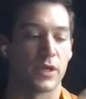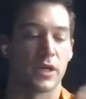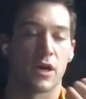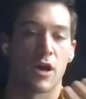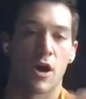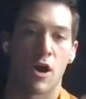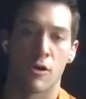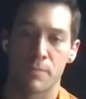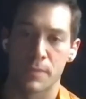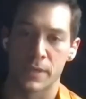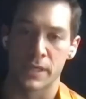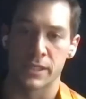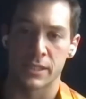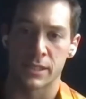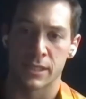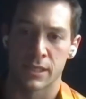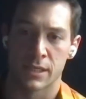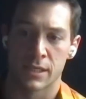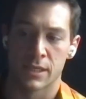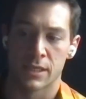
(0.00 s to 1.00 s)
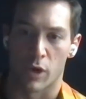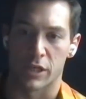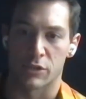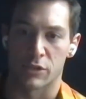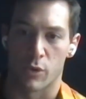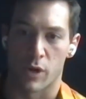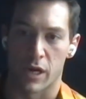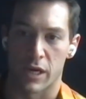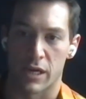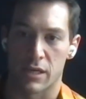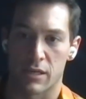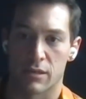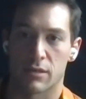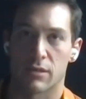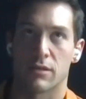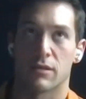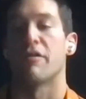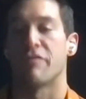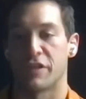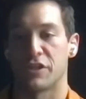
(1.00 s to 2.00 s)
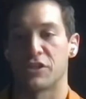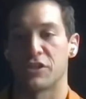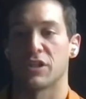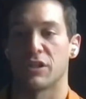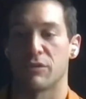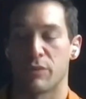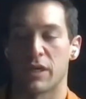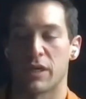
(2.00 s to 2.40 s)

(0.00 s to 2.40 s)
we opened 2020 unofficially.